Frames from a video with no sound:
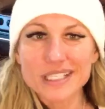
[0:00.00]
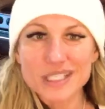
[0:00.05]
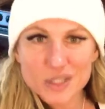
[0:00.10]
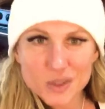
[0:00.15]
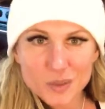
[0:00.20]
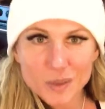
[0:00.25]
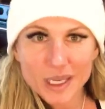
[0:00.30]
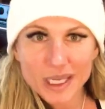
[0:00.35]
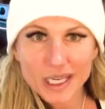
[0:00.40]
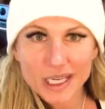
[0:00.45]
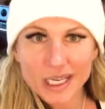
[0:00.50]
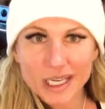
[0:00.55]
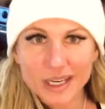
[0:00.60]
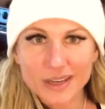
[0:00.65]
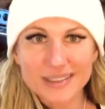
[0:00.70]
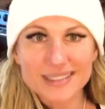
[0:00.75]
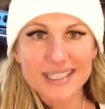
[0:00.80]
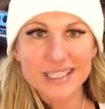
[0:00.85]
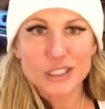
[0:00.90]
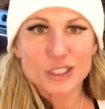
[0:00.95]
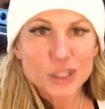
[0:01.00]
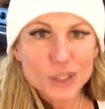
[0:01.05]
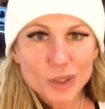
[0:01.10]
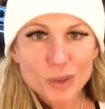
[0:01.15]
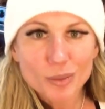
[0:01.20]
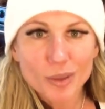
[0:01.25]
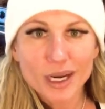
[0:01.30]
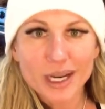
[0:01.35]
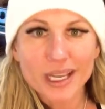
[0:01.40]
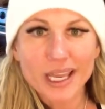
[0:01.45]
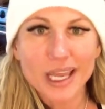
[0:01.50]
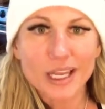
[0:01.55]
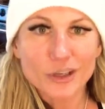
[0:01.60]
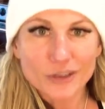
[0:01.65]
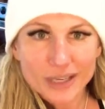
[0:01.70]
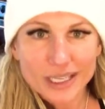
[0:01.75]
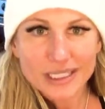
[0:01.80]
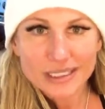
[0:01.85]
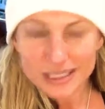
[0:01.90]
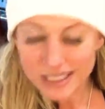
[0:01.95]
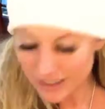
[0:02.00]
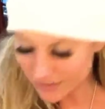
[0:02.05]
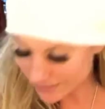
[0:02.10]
sweet in here. It's like turmeric and green tea,